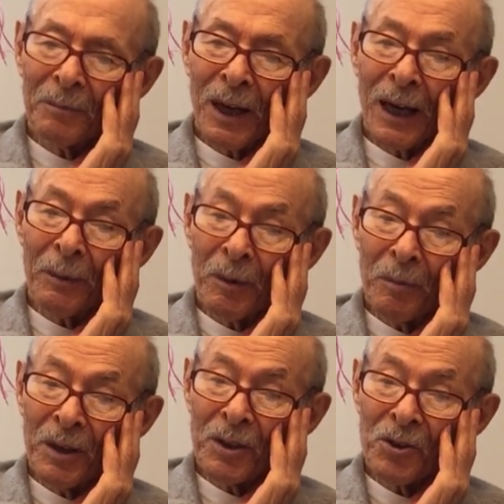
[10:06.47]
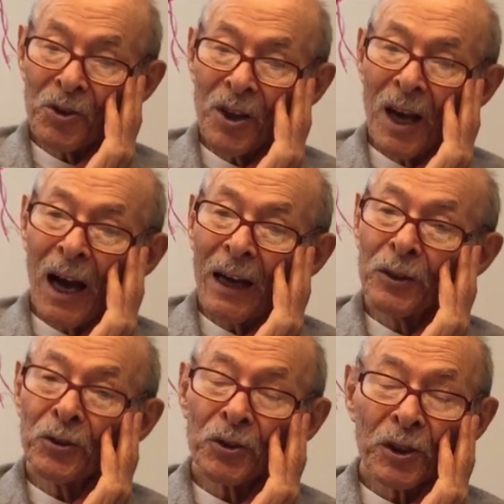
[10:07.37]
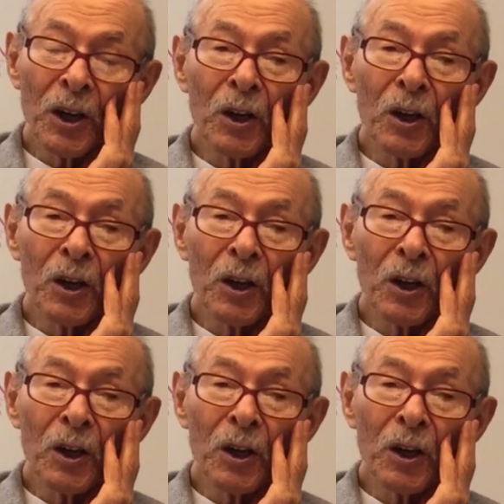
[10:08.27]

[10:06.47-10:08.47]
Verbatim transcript: Miami Beach, I used to